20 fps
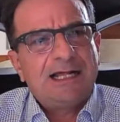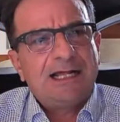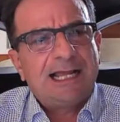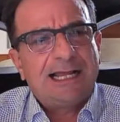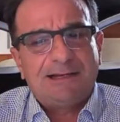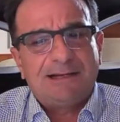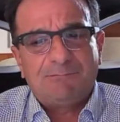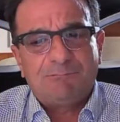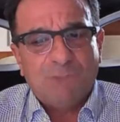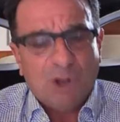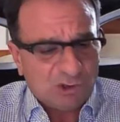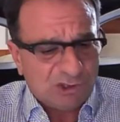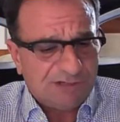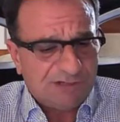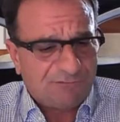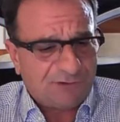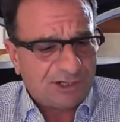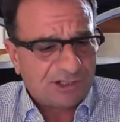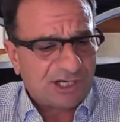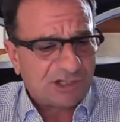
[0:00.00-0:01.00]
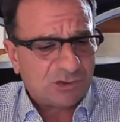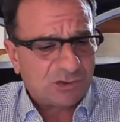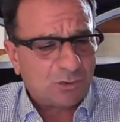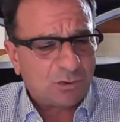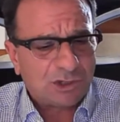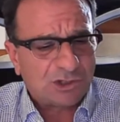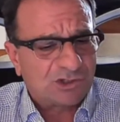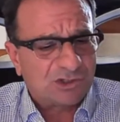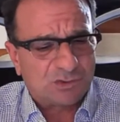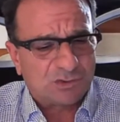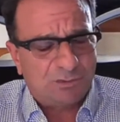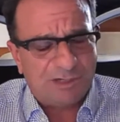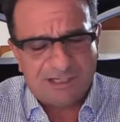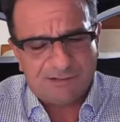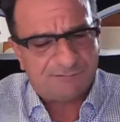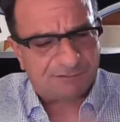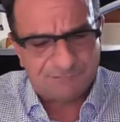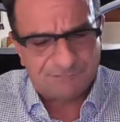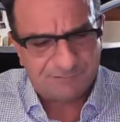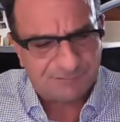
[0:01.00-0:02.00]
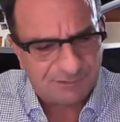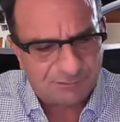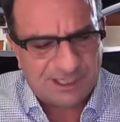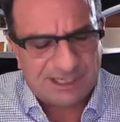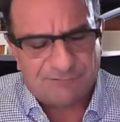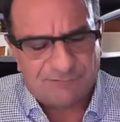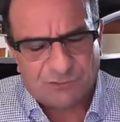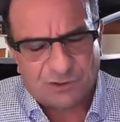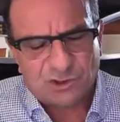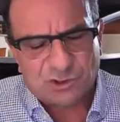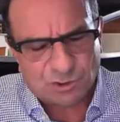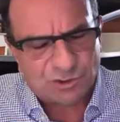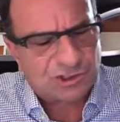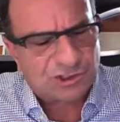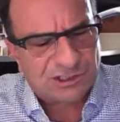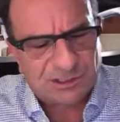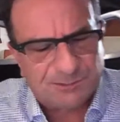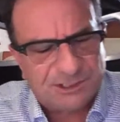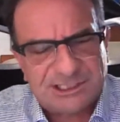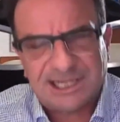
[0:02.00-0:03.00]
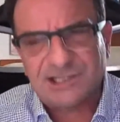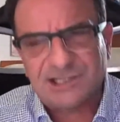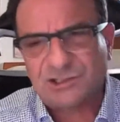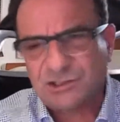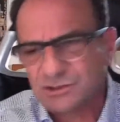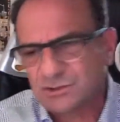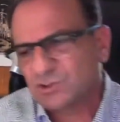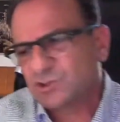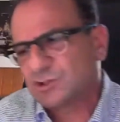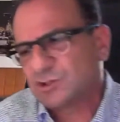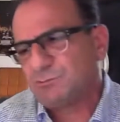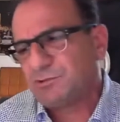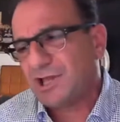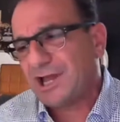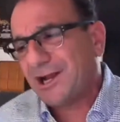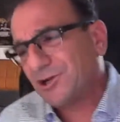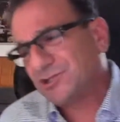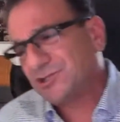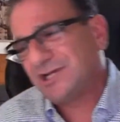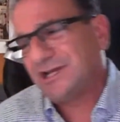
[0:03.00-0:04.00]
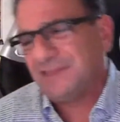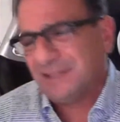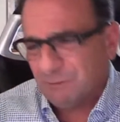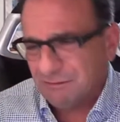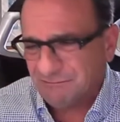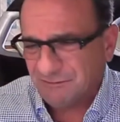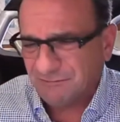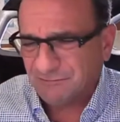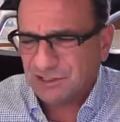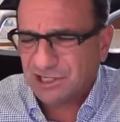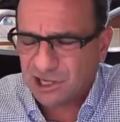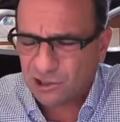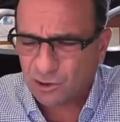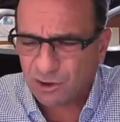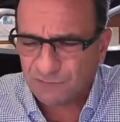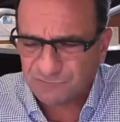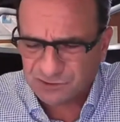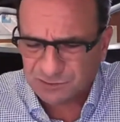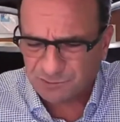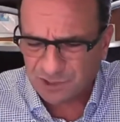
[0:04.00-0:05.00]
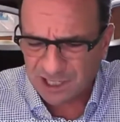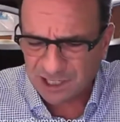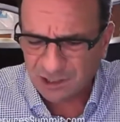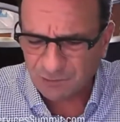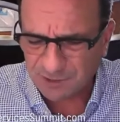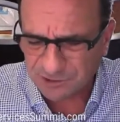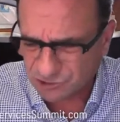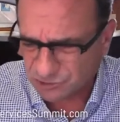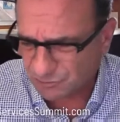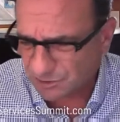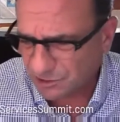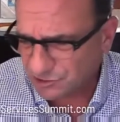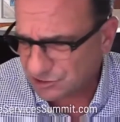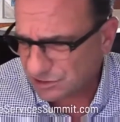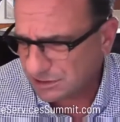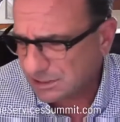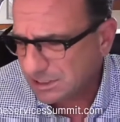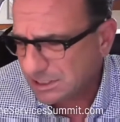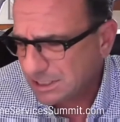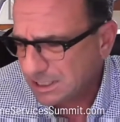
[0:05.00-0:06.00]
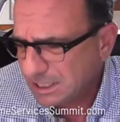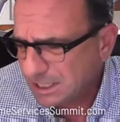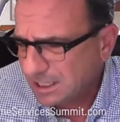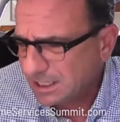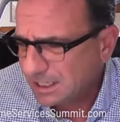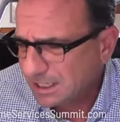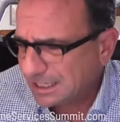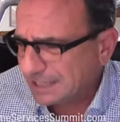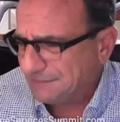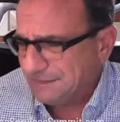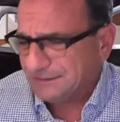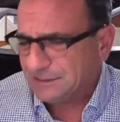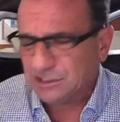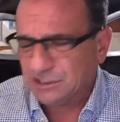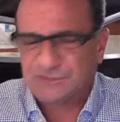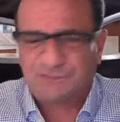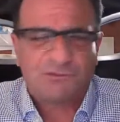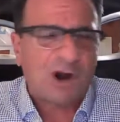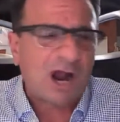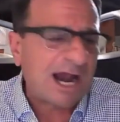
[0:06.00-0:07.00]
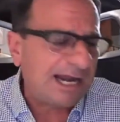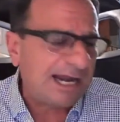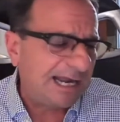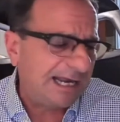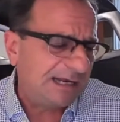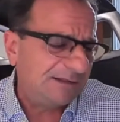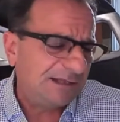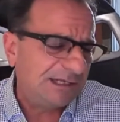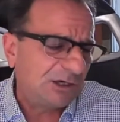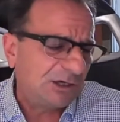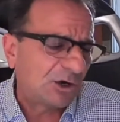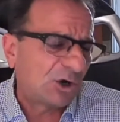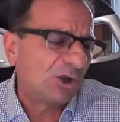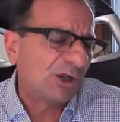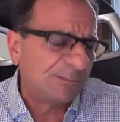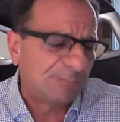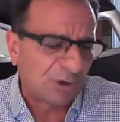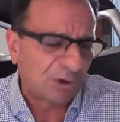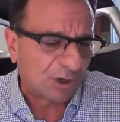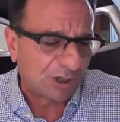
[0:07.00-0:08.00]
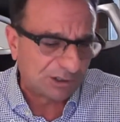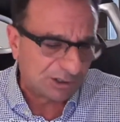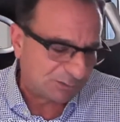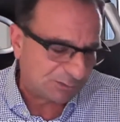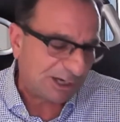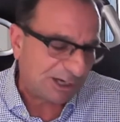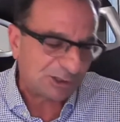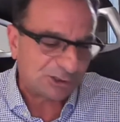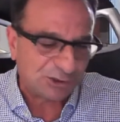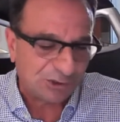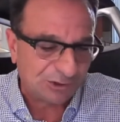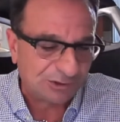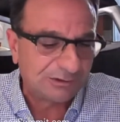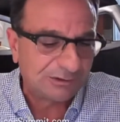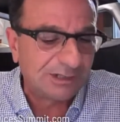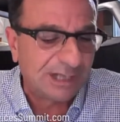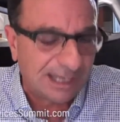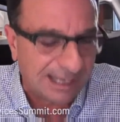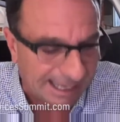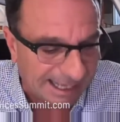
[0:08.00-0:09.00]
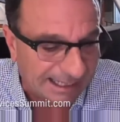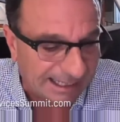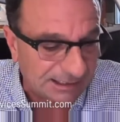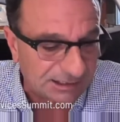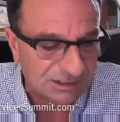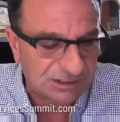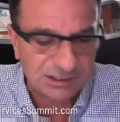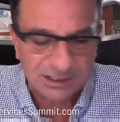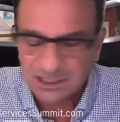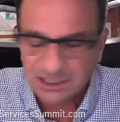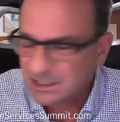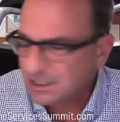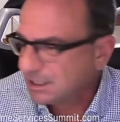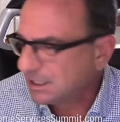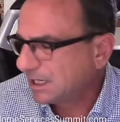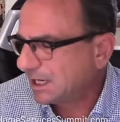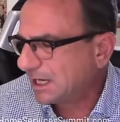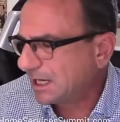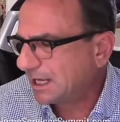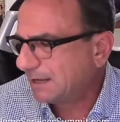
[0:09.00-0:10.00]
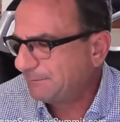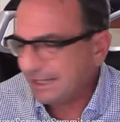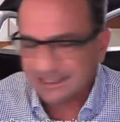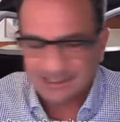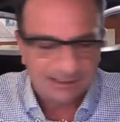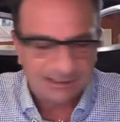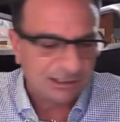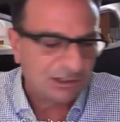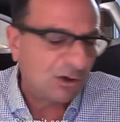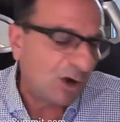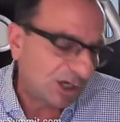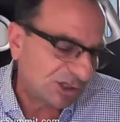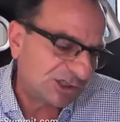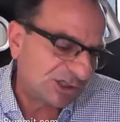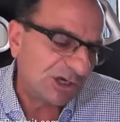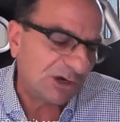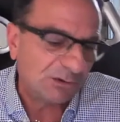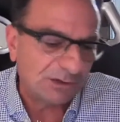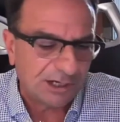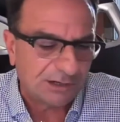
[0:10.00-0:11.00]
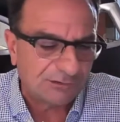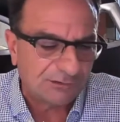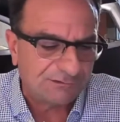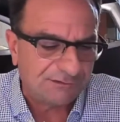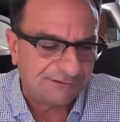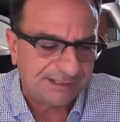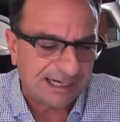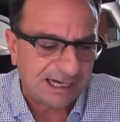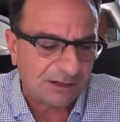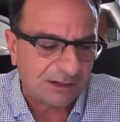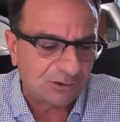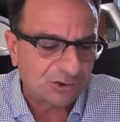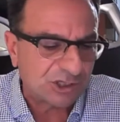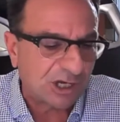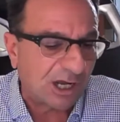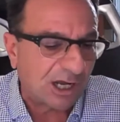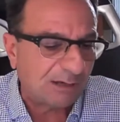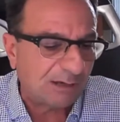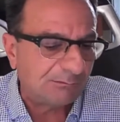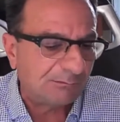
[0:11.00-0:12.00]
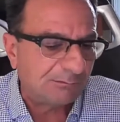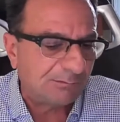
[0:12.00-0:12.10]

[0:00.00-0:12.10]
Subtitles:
And mostly franchisors, because we have all sorts of limitations on suppliers, and I think we've even cut off supplier registration. And I think this Friday, the early bird special ends, making the cost go another $50 up.